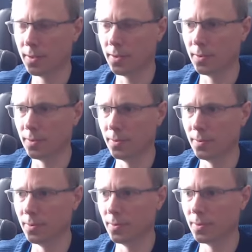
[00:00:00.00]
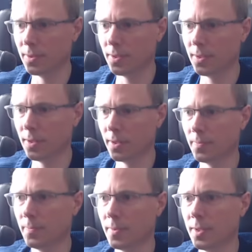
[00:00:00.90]
Oh, got him.
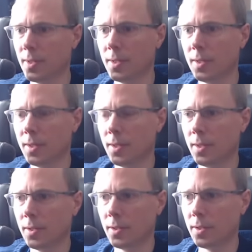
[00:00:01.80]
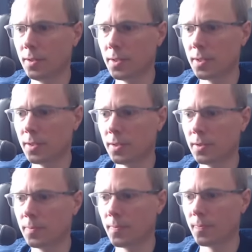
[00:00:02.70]
Close though.
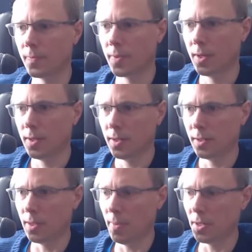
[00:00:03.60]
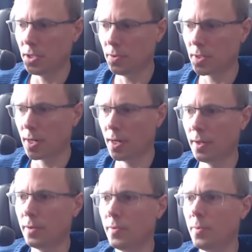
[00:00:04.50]
See, the mana shield's kind of helpful,